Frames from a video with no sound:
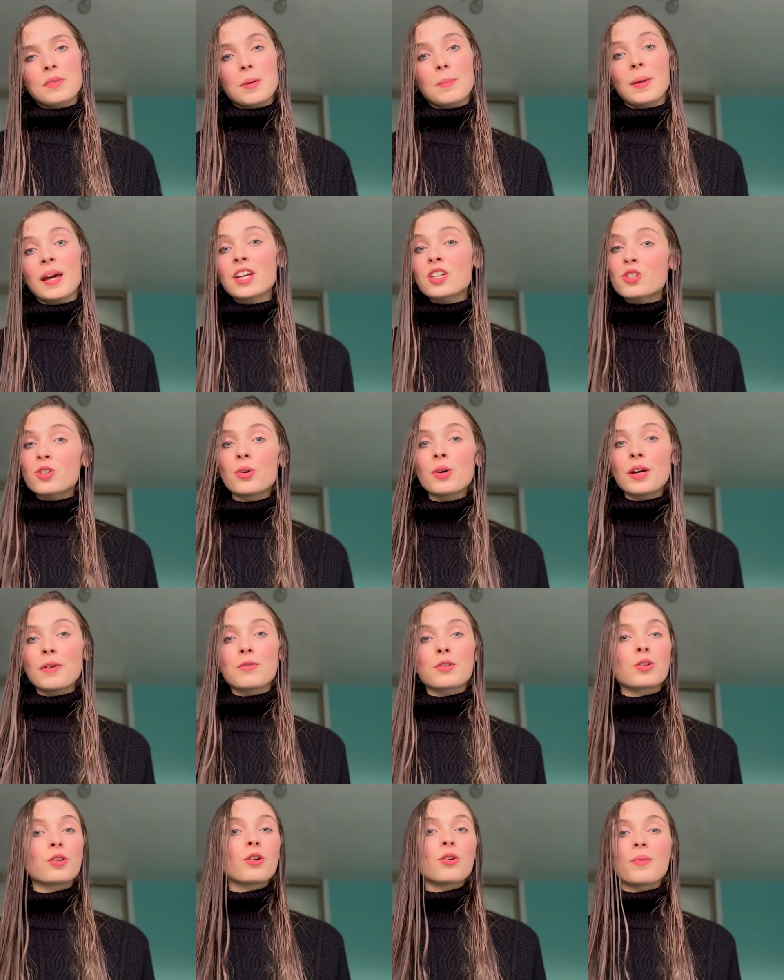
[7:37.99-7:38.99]
Make sure
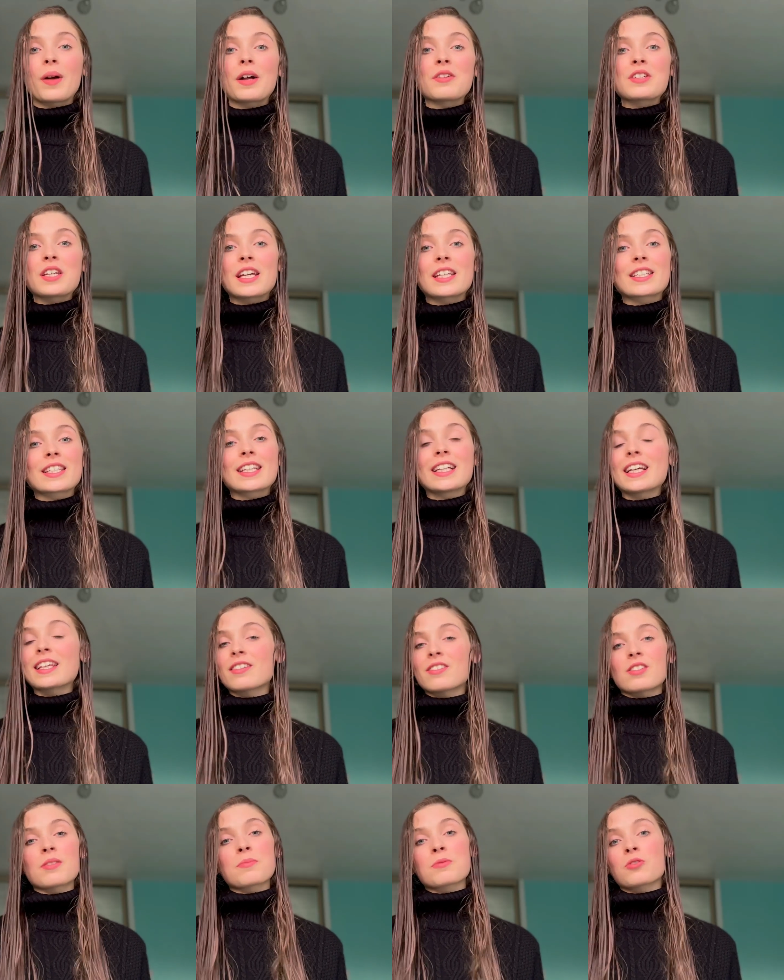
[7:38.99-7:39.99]
if you're new around here to click
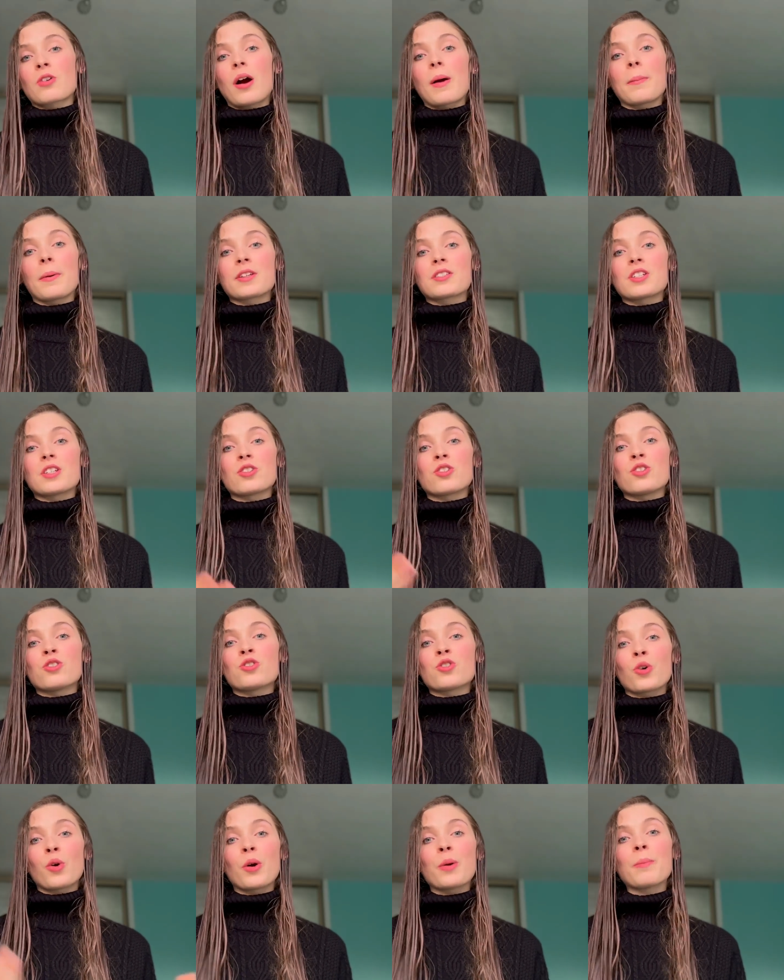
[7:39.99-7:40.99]
the subscribe button to
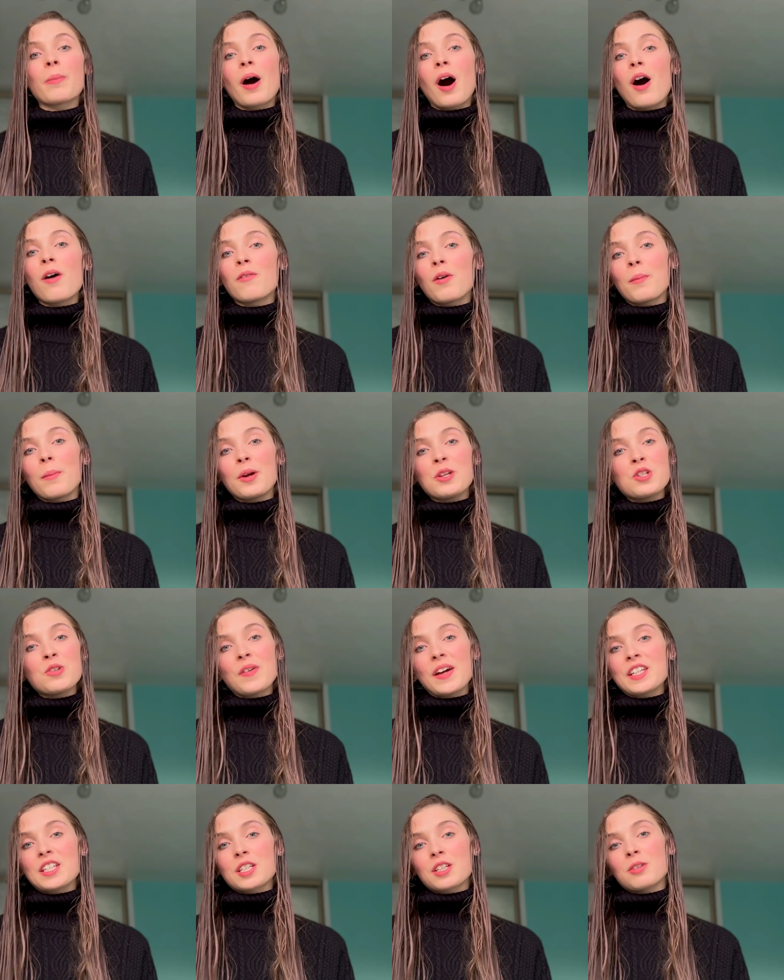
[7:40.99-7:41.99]
join part of our
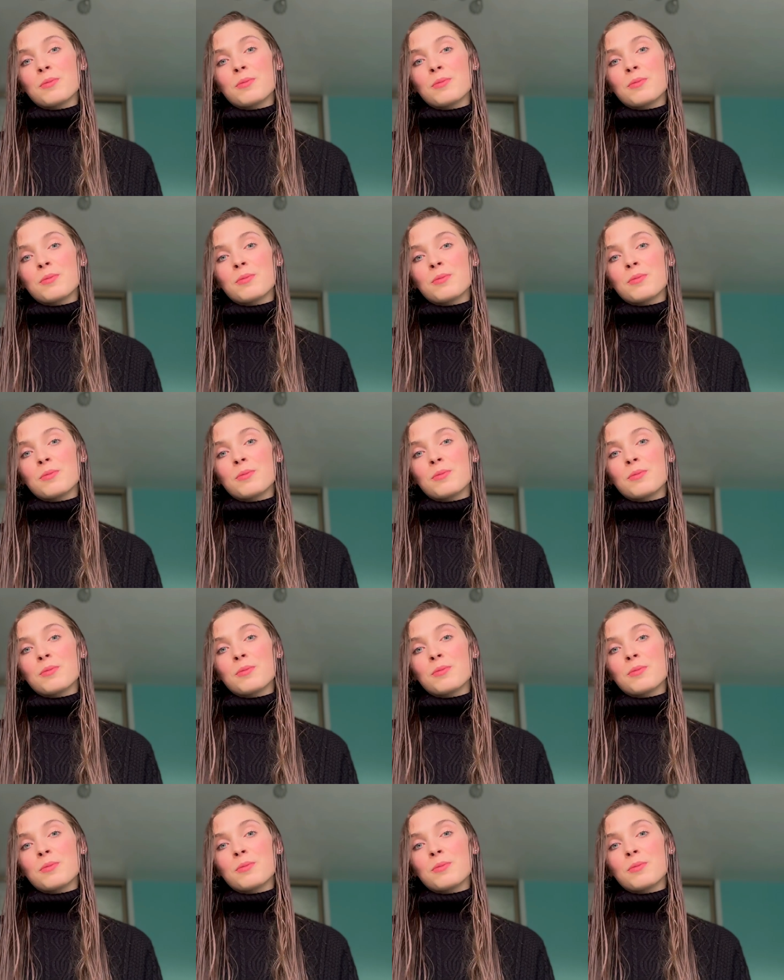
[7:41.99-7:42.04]
motivating